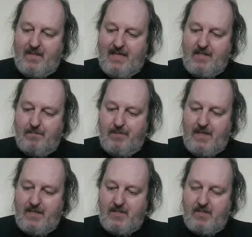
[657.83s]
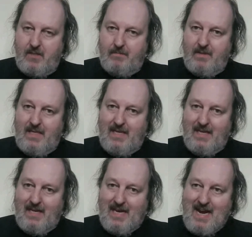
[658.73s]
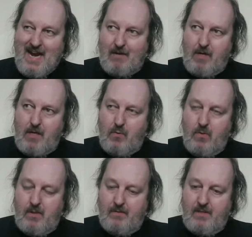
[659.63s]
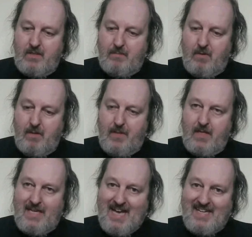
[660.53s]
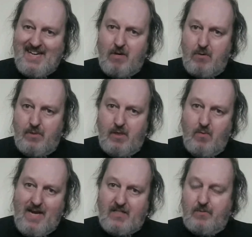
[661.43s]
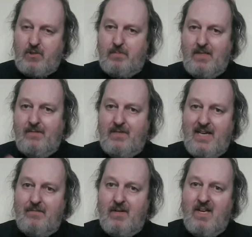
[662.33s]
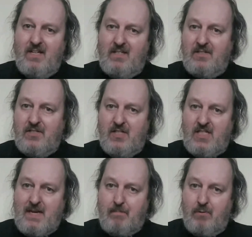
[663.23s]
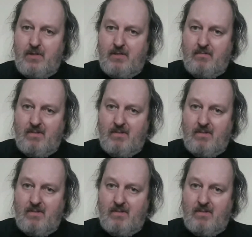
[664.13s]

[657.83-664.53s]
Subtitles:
It appears that this might be an Arrow US, which I believe they've done as a separate